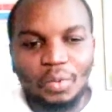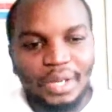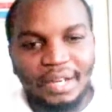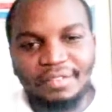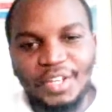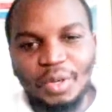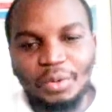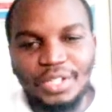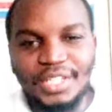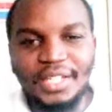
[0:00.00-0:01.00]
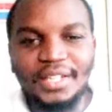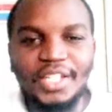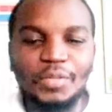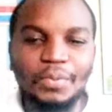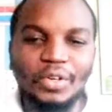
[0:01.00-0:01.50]
wherever you are watching
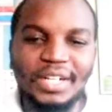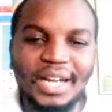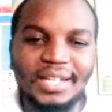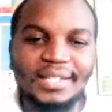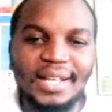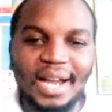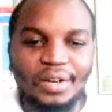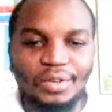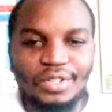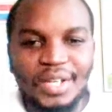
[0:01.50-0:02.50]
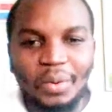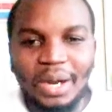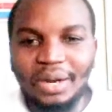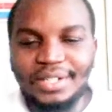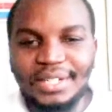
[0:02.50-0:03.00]
this broadcast across the
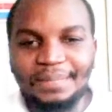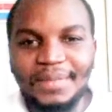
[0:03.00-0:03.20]
world.